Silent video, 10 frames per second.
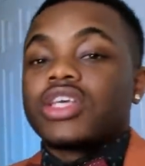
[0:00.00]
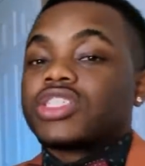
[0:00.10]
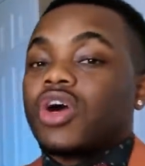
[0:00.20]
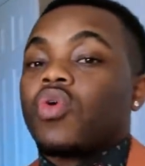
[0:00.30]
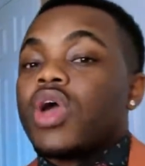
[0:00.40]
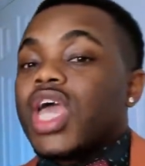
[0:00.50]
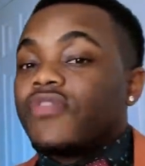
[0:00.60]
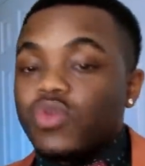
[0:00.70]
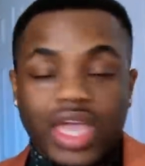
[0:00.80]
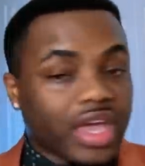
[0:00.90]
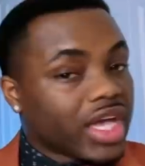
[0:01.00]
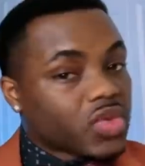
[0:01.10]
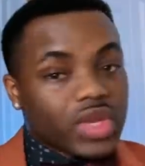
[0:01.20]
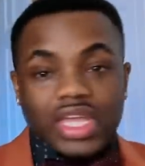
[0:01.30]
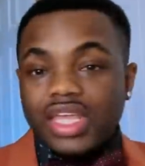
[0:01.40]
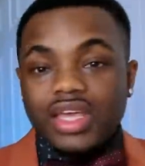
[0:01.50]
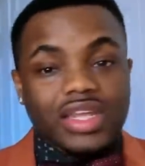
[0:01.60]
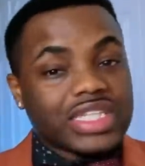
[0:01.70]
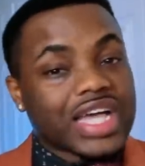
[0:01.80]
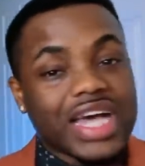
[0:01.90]
So if you can't handle the heat
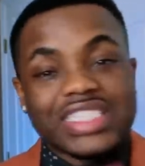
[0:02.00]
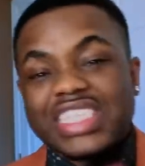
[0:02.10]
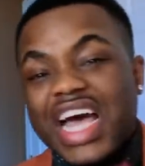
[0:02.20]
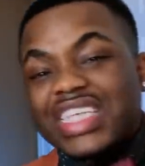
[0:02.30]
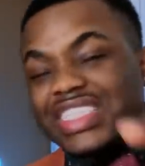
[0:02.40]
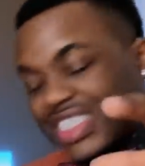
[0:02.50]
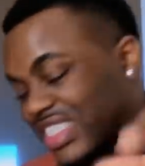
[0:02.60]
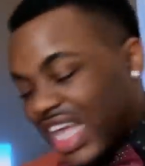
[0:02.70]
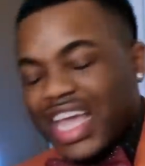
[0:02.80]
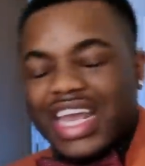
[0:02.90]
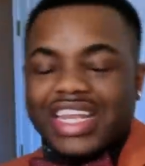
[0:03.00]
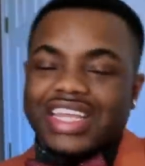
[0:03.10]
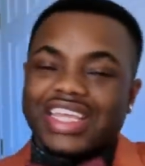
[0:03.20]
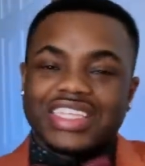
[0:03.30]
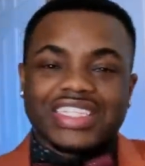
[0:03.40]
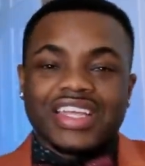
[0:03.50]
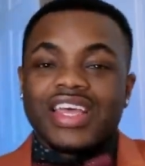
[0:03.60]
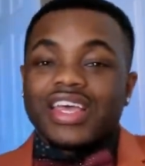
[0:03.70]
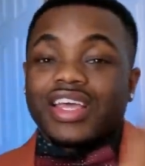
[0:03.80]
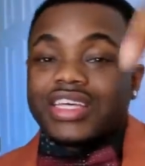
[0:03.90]
of these hot stocks, then stay out of the kitchen
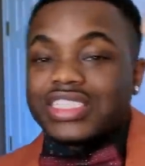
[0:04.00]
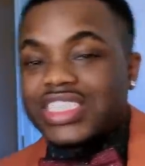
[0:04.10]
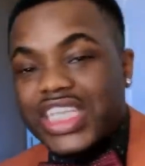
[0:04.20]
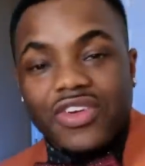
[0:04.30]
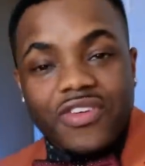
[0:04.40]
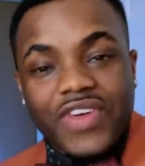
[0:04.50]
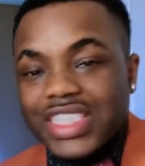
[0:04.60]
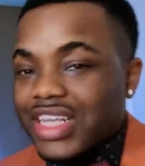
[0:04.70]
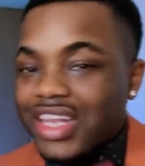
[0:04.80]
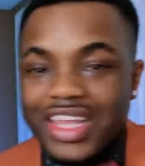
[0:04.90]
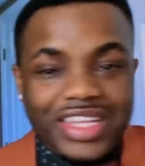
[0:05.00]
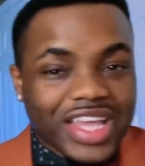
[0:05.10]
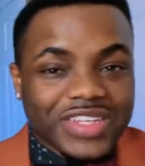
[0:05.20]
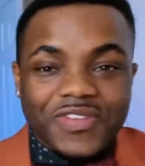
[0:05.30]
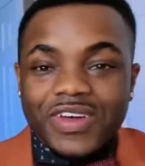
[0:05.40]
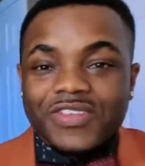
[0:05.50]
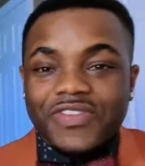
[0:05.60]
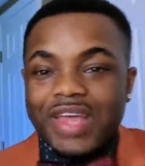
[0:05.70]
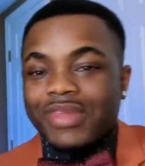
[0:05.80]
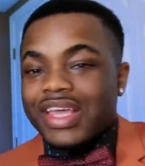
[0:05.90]
and consider investing in index funds,
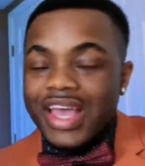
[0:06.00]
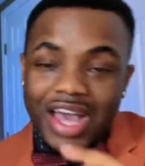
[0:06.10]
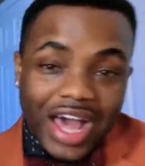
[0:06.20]
family.